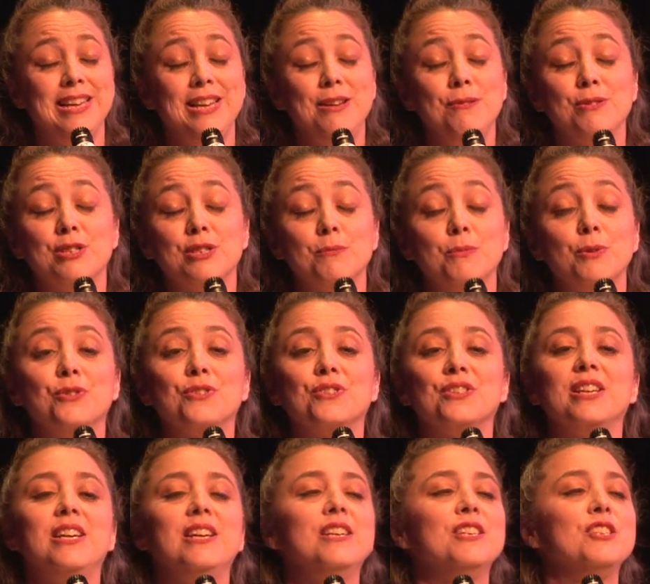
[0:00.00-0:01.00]
he was the
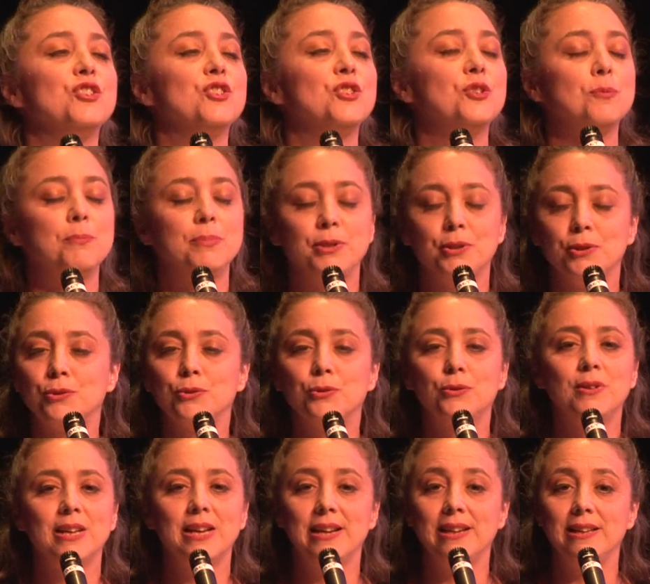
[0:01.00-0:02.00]
most
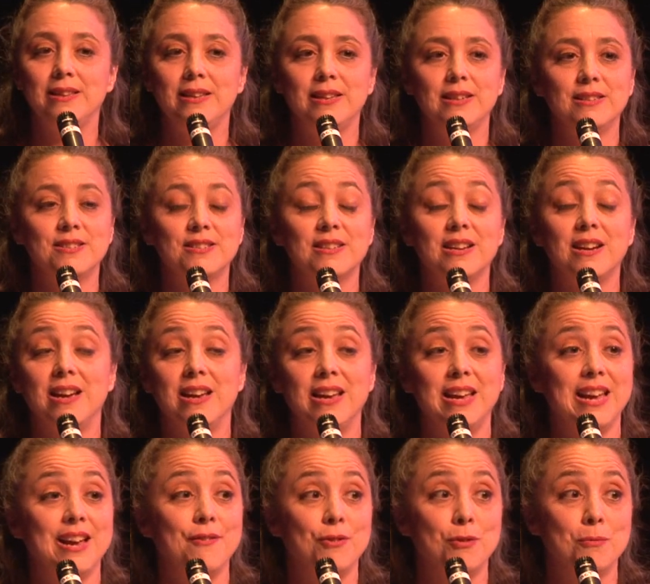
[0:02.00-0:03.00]
spiritual atheist I
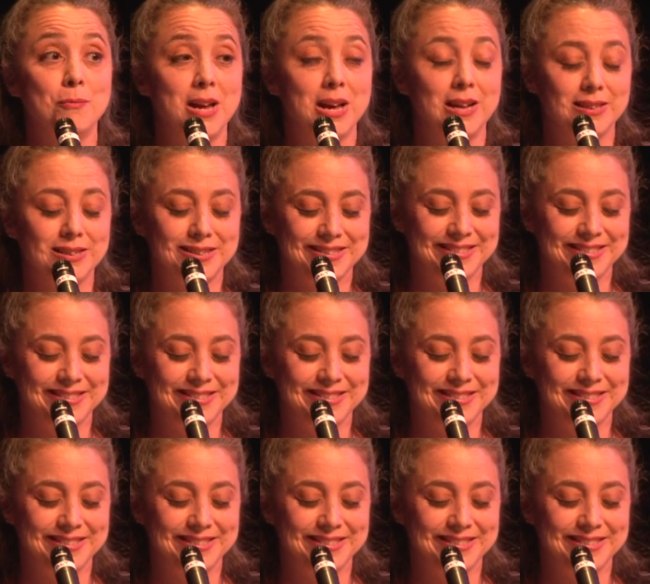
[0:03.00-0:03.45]
ever met.